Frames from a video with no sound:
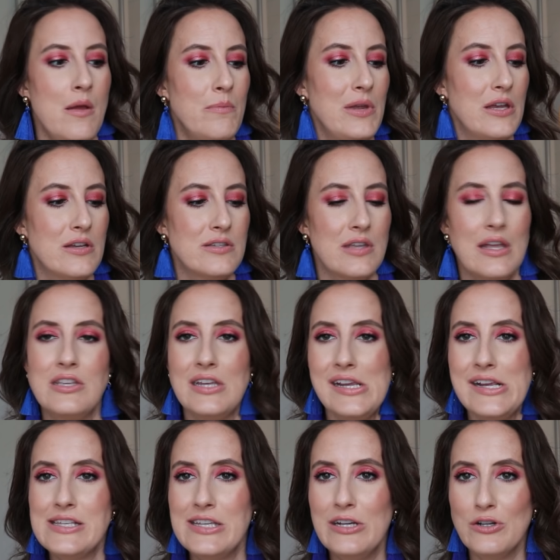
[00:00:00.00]
because it's
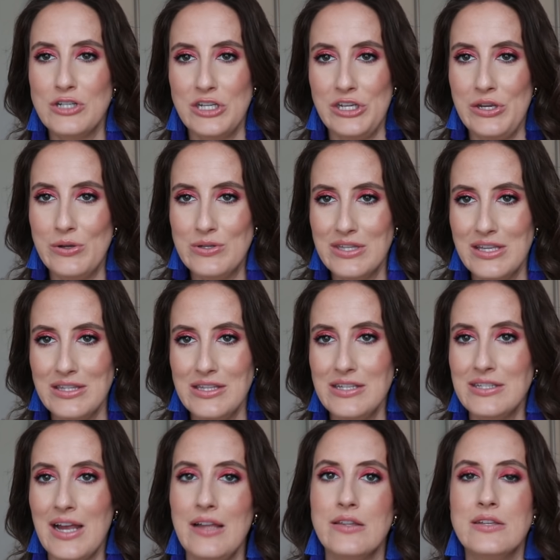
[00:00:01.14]
easier to use than this guy.